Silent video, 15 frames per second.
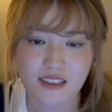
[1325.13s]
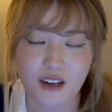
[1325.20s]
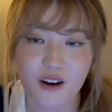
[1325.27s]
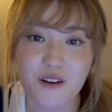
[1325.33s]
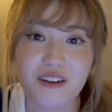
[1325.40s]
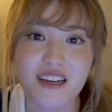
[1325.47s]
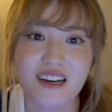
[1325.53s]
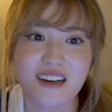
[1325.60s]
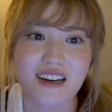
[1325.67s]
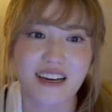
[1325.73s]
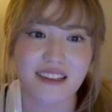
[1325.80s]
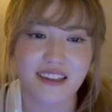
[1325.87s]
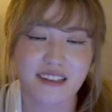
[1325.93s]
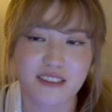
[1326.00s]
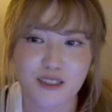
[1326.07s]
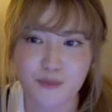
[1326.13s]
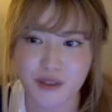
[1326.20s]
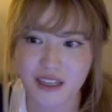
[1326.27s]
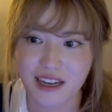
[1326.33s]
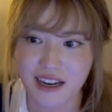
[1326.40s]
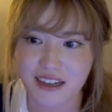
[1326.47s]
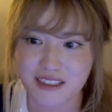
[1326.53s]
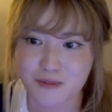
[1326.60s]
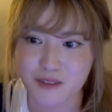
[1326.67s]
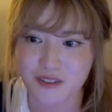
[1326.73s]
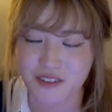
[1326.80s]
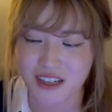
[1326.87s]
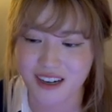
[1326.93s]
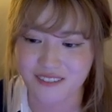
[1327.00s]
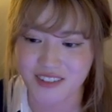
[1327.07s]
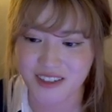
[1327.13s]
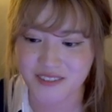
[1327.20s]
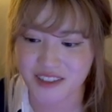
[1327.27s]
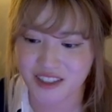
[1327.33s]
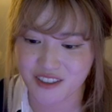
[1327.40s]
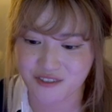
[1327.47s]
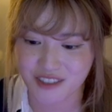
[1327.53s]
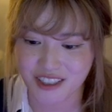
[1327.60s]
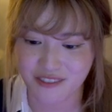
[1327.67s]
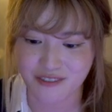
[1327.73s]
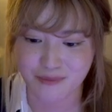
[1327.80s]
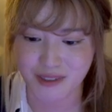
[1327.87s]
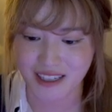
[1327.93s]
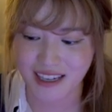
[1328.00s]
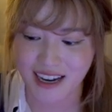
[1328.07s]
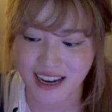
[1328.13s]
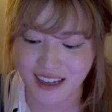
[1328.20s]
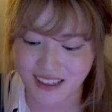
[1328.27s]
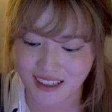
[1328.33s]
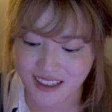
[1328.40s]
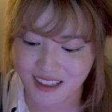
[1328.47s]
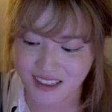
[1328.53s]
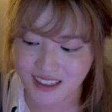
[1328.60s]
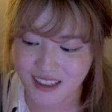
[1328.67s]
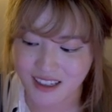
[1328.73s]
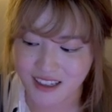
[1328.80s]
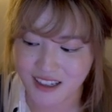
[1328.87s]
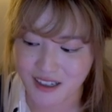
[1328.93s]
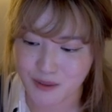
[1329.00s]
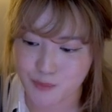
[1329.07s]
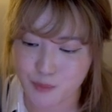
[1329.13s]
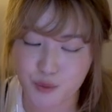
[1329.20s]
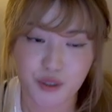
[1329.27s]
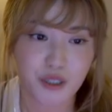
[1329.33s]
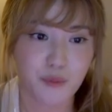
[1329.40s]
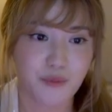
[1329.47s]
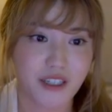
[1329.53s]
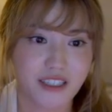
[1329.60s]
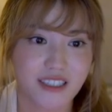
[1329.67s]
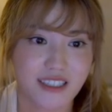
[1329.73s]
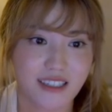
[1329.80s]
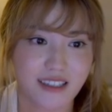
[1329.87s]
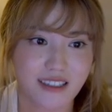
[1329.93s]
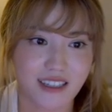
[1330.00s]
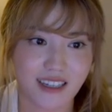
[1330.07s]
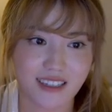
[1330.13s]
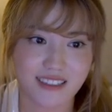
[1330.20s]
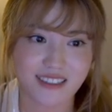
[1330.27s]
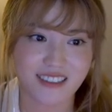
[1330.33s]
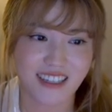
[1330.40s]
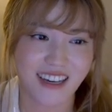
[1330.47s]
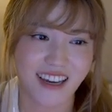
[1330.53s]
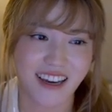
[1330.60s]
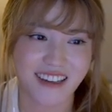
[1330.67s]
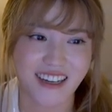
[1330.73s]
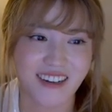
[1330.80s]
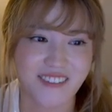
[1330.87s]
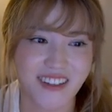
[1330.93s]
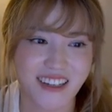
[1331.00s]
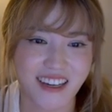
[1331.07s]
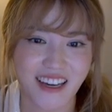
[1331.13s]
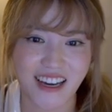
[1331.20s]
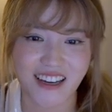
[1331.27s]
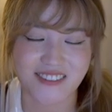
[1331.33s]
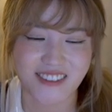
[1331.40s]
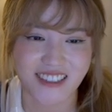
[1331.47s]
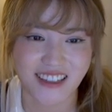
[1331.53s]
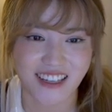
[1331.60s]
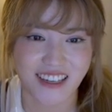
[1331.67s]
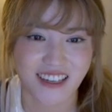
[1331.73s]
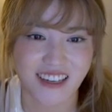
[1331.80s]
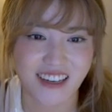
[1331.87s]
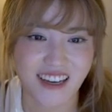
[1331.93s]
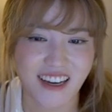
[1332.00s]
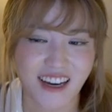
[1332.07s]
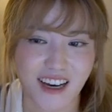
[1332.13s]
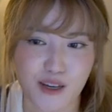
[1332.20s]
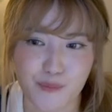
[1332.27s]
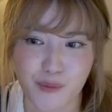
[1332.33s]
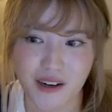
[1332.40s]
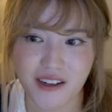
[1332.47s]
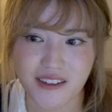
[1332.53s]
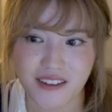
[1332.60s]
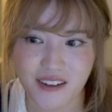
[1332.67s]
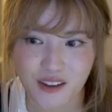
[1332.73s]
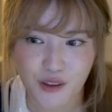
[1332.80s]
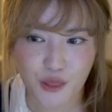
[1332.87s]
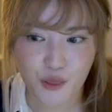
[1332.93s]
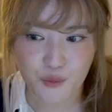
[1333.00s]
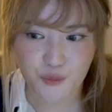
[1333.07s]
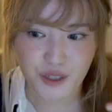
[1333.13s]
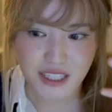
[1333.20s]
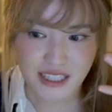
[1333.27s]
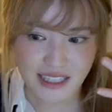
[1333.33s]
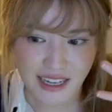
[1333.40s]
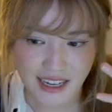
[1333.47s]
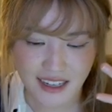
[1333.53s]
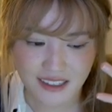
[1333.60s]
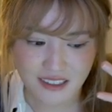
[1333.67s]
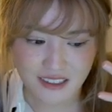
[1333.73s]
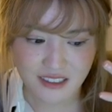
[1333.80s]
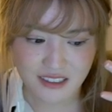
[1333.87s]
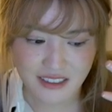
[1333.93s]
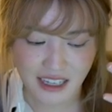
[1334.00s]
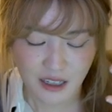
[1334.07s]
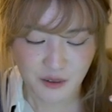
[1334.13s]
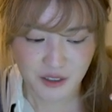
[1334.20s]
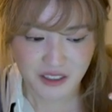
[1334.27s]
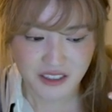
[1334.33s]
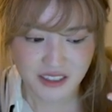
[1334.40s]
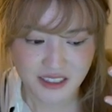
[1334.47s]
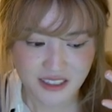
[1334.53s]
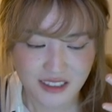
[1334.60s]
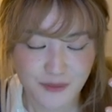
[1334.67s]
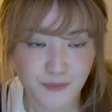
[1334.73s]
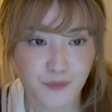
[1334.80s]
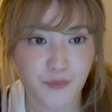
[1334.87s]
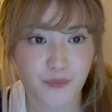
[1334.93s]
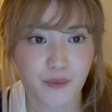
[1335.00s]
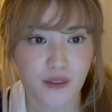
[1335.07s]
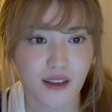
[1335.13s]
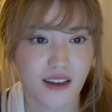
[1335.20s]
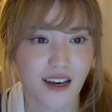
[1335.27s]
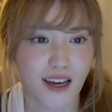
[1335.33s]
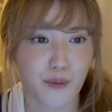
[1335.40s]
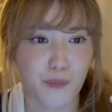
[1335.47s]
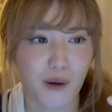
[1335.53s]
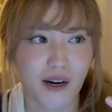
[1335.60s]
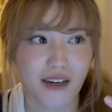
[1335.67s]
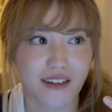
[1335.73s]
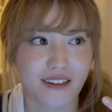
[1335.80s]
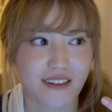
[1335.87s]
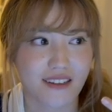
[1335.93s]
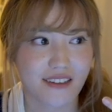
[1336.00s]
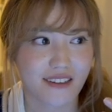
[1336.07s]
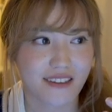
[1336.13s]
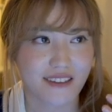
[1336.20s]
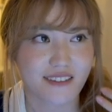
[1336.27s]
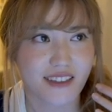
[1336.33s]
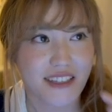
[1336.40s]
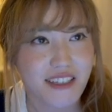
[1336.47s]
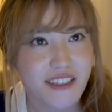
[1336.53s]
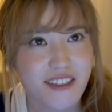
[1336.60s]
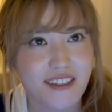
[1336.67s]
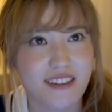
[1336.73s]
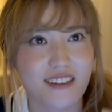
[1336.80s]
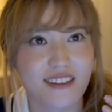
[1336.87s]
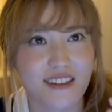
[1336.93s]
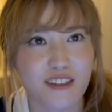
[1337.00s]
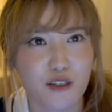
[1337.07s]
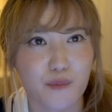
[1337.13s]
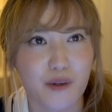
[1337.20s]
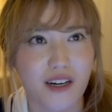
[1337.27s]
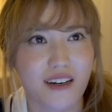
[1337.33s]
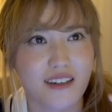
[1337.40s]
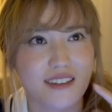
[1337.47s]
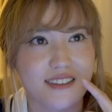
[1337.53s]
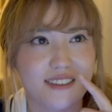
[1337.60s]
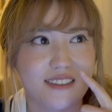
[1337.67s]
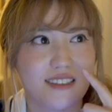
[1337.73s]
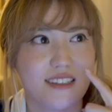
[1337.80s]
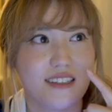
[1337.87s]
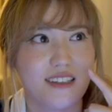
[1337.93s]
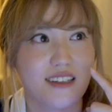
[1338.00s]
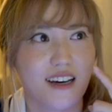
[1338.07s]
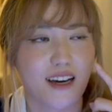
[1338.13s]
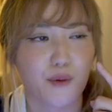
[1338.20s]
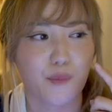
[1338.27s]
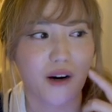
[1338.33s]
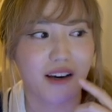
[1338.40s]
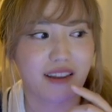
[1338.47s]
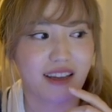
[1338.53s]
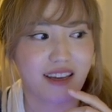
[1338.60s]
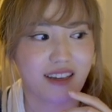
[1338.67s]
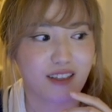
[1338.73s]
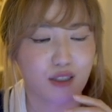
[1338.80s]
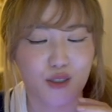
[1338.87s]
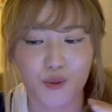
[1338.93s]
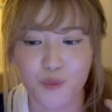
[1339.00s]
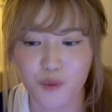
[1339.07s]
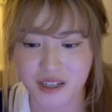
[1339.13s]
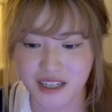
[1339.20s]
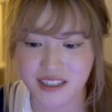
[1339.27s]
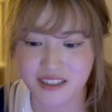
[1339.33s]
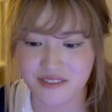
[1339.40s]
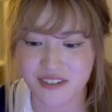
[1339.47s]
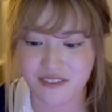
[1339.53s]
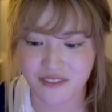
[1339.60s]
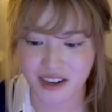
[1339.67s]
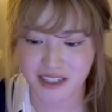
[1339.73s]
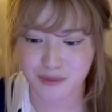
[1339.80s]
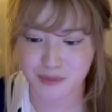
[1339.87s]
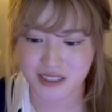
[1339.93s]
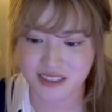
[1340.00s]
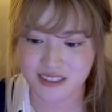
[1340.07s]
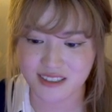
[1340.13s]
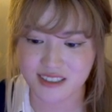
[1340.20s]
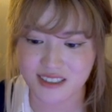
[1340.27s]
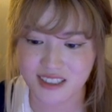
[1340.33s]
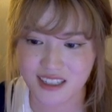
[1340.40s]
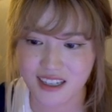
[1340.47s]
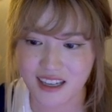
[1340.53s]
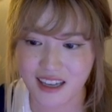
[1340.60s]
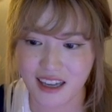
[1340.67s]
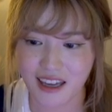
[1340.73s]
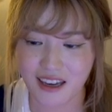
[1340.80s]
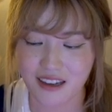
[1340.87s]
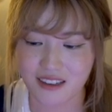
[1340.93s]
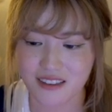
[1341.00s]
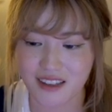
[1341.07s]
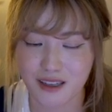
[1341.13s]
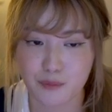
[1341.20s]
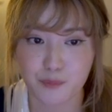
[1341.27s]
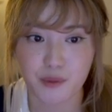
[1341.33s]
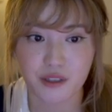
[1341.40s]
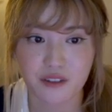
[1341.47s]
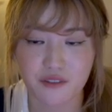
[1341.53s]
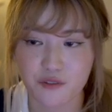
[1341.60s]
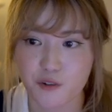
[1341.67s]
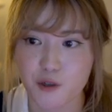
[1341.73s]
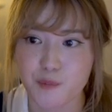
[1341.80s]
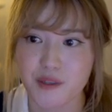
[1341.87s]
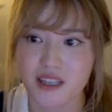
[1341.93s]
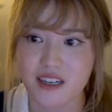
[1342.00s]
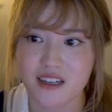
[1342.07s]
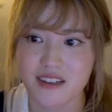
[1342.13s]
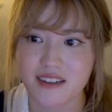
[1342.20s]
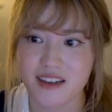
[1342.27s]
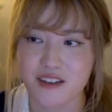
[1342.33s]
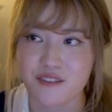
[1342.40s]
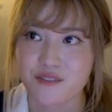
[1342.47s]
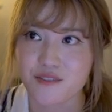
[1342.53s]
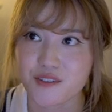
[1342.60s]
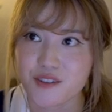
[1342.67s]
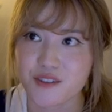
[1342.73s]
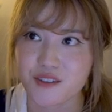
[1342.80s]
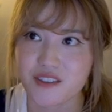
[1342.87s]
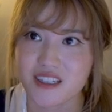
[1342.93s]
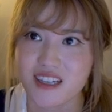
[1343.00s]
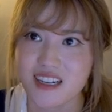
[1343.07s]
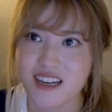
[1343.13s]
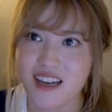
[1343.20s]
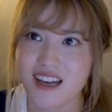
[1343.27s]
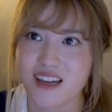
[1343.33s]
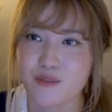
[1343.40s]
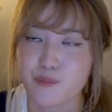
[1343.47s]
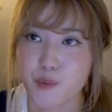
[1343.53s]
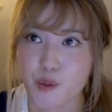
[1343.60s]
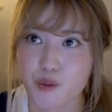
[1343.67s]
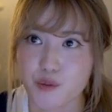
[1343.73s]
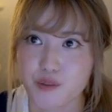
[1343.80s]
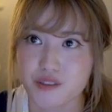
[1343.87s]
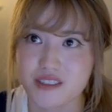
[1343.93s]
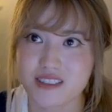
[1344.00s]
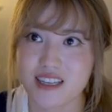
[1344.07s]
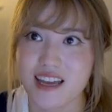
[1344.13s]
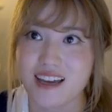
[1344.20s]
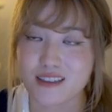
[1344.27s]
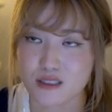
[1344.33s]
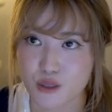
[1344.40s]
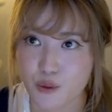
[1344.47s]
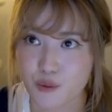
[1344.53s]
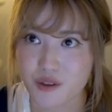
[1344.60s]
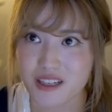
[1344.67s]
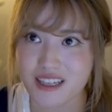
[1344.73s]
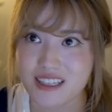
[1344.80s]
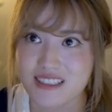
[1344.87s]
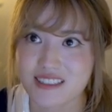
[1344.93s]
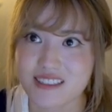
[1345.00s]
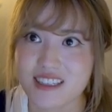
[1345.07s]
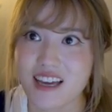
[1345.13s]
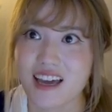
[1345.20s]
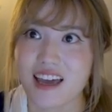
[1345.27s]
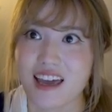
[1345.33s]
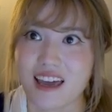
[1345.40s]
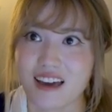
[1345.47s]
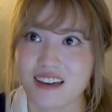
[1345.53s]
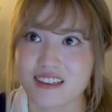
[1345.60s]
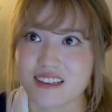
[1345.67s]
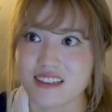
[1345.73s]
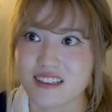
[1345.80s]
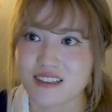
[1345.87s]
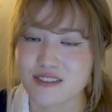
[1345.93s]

Oh yeah, I think somebody asked me if I have everything ready for my cat. Um, pretty much, yes. I have like everything. I bought three cat towers. I bought litter, litter box. I bought like 20 different vitamins and like milk formula and food and bowls and toys and